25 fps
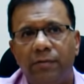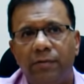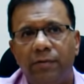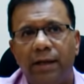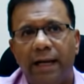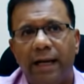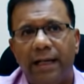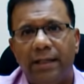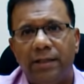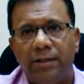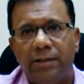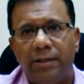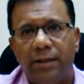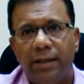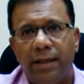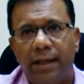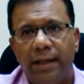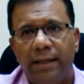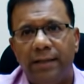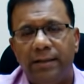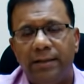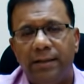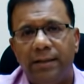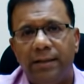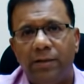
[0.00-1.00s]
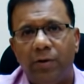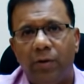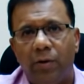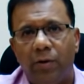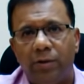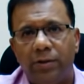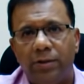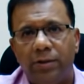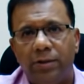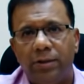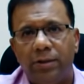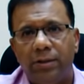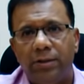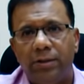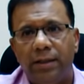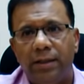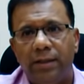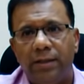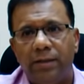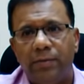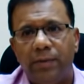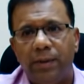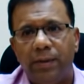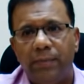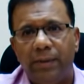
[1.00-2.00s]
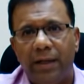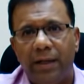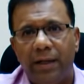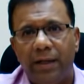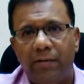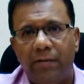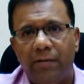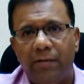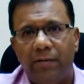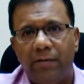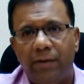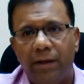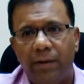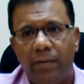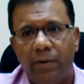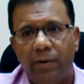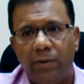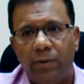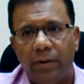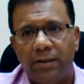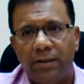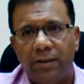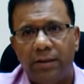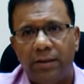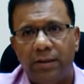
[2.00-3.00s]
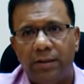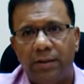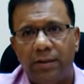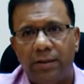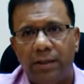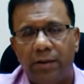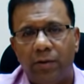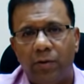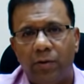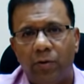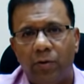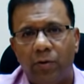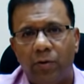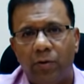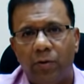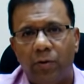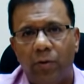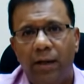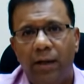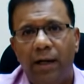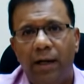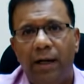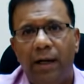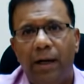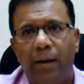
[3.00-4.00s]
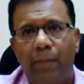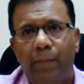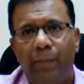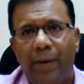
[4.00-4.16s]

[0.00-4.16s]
we are rationalizing the oxygen that is being made available to us in the state of Goa.